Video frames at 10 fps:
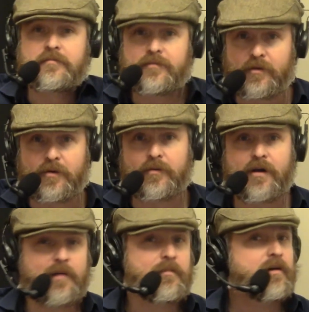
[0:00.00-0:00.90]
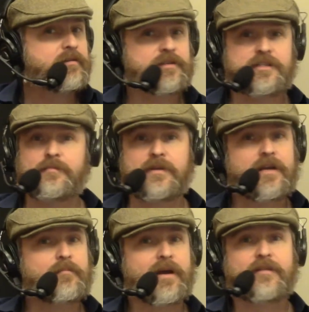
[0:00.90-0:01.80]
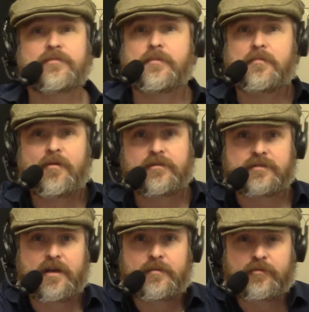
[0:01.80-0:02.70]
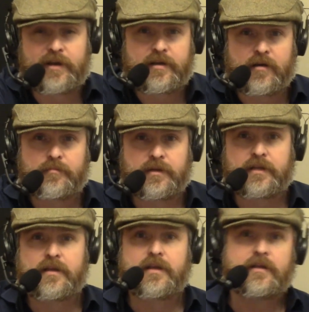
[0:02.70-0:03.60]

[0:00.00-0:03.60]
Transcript: So I'm on TCPI, buying from them all the time. Great company.